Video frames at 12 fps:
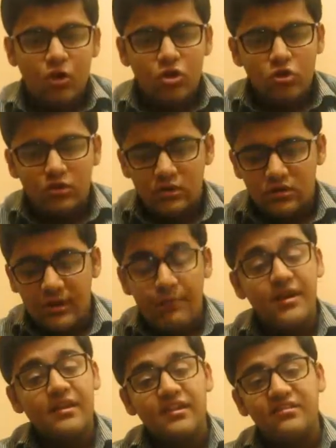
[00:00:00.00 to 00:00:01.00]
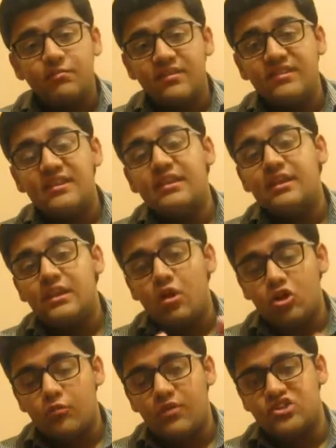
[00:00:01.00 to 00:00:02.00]
then capital is
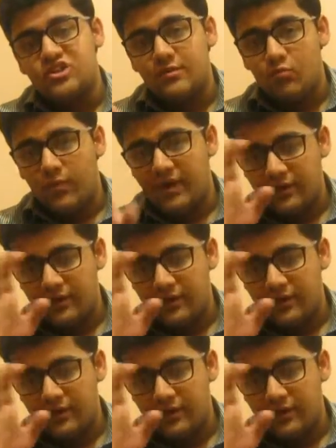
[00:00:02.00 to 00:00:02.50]
basically occupationally